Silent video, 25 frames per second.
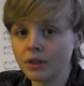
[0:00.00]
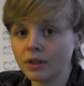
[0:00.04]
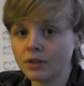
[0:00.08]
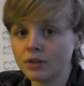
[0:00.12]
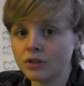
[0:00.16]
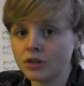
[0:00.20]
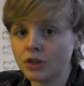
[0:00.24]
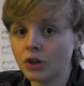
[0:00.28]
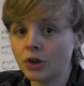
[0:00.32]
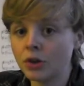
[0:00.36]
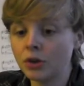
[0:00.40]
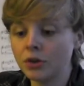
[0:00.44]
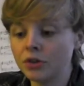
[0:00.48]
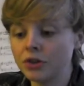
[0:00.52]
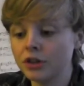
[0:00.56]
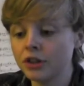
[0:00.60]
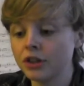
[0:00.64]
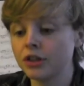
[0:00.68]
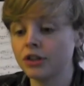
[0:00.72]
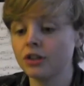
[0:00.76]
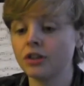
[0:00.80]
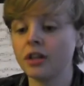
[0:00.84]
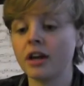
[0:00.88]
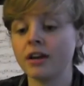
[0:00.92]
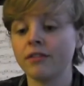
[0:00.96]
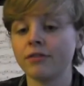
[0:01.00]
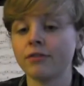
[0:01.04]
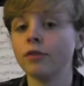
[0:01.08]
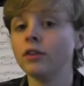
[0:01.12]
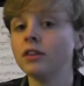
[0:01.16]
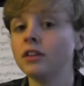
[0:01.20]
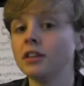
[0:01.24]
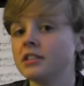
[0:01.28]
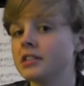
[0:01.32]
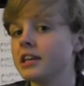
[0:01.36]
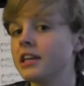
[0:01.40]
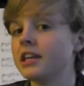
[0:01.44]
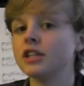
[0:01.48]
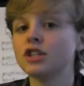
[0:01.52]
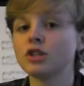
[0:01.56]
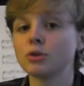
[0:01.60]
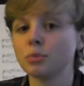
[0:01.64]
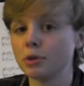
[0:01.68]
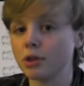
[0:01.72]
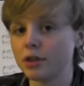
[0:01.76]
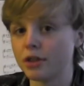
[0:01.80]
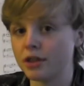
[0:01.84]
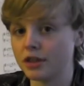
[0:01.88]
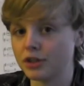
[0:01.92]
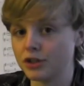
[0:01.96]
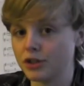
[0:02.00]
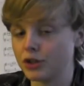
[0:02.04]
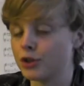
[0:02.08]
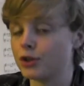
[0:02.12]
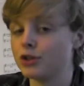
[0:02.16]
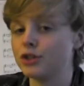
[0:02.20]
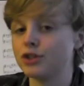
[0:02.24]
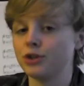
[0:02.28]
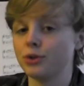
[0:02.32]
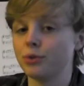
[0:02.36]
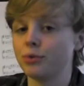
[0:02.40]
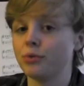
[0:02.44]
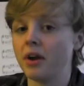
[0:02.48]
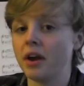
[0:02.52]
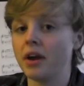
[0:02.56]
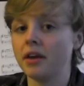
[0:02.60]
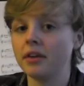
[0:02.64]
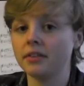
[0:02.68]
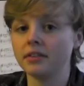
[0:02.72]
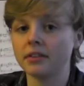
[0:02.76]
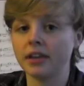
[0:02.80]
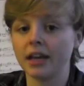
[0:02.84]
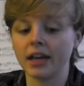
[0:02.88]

So there are a lot of really tangible things you can do, right?